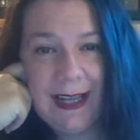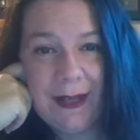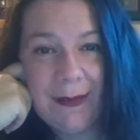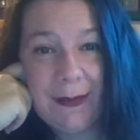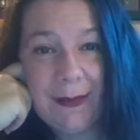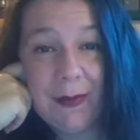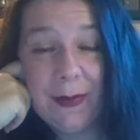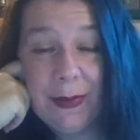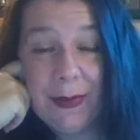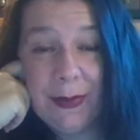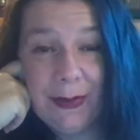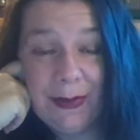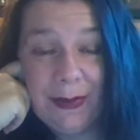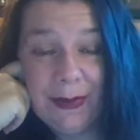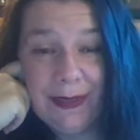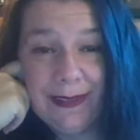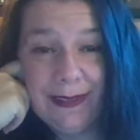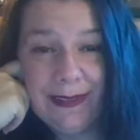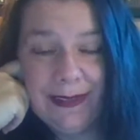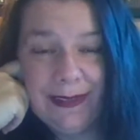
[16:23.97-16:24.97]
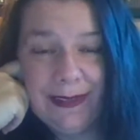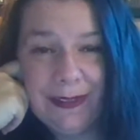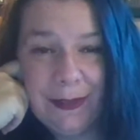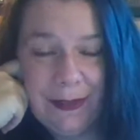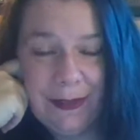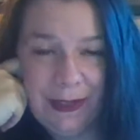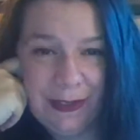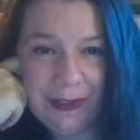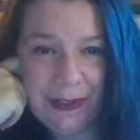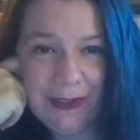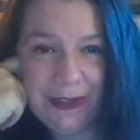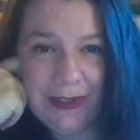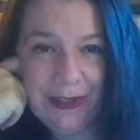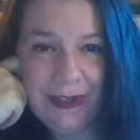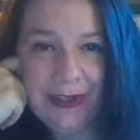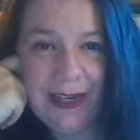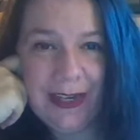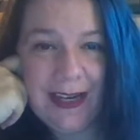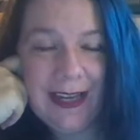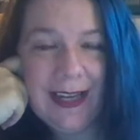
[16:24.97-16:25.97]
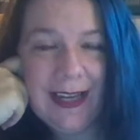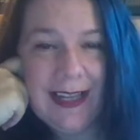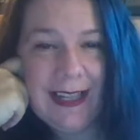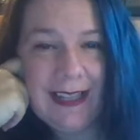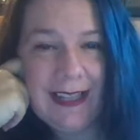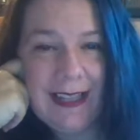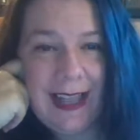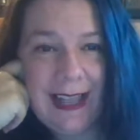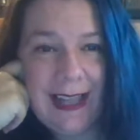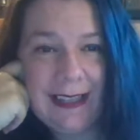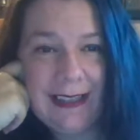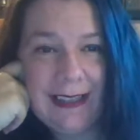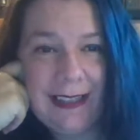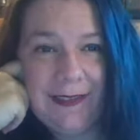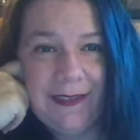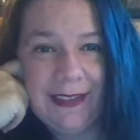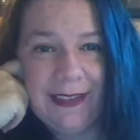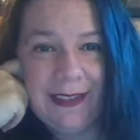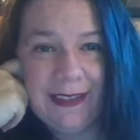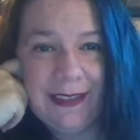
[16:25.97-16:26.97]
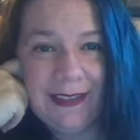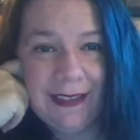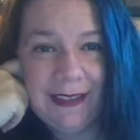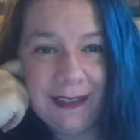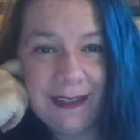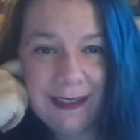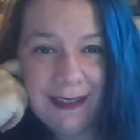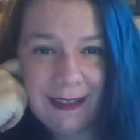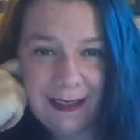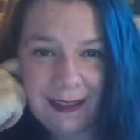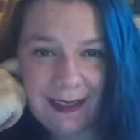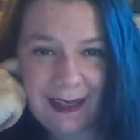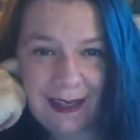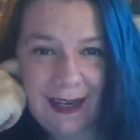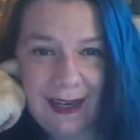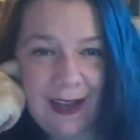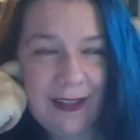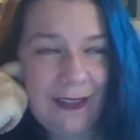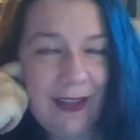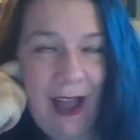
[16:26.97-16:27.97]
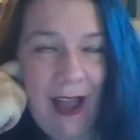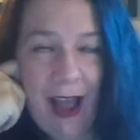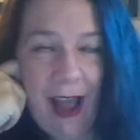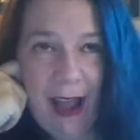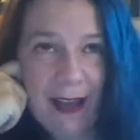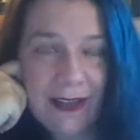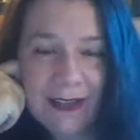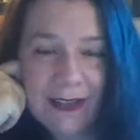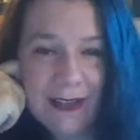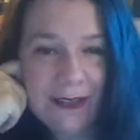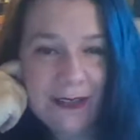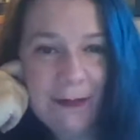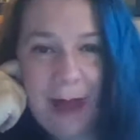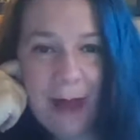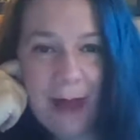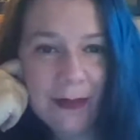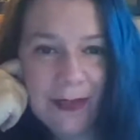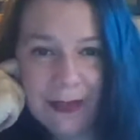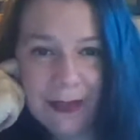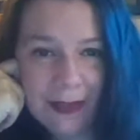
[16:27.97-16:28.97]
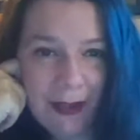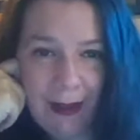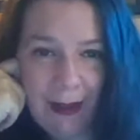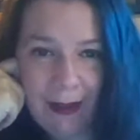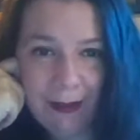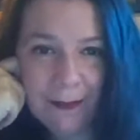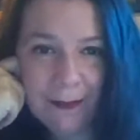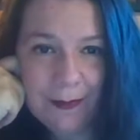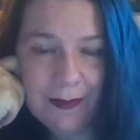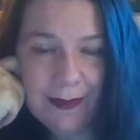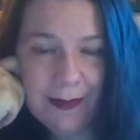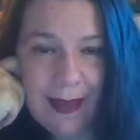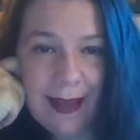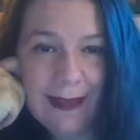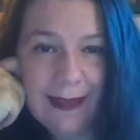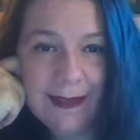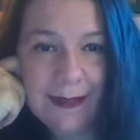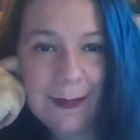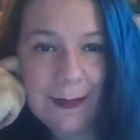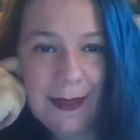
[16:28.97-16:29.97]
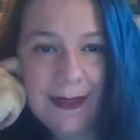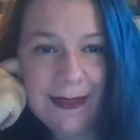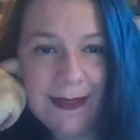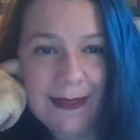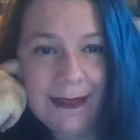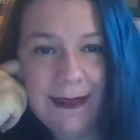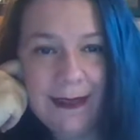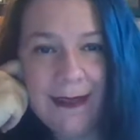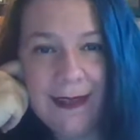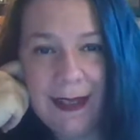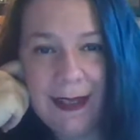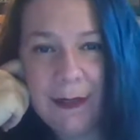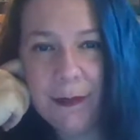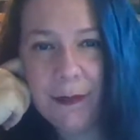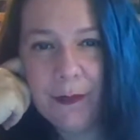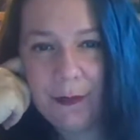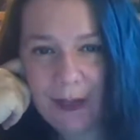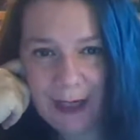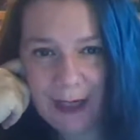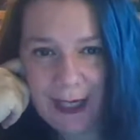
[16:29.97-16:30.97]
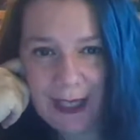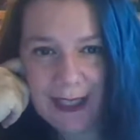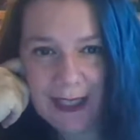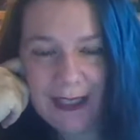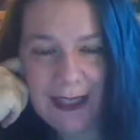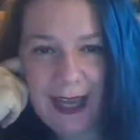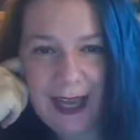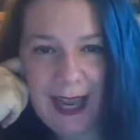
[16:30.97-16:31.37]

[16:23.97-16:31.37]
bird creature that lives in the highest mountaintops and is basically like a phoenix.